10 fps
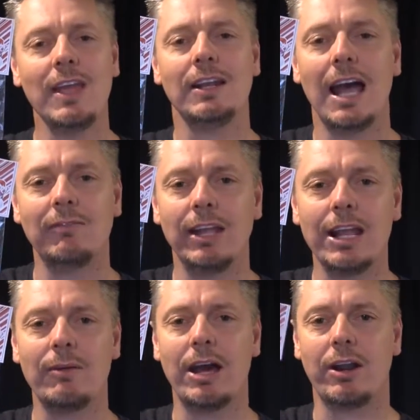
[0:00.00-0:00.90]
thing to have
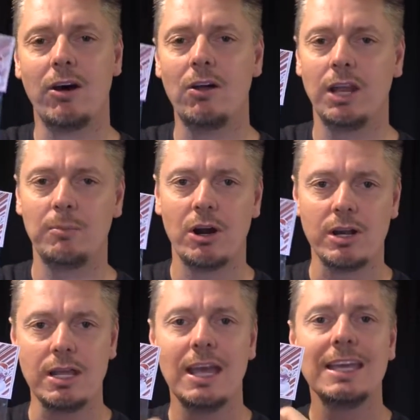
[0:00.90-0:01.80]
laying around at a holiday
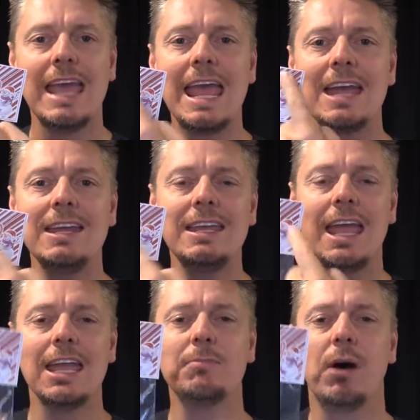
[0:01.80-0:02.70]
party. Candy
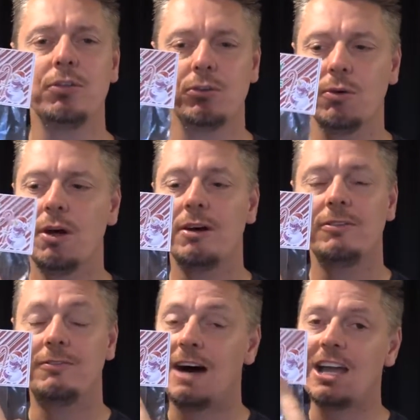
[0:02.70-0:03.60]
cane puzzle,
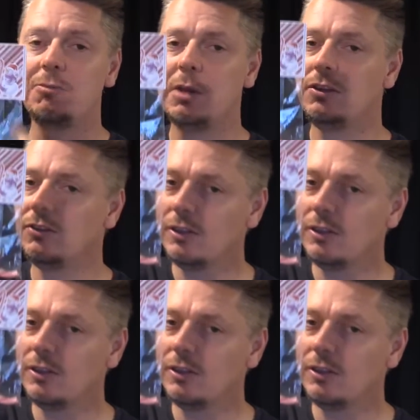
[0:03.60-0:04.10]
5 pieces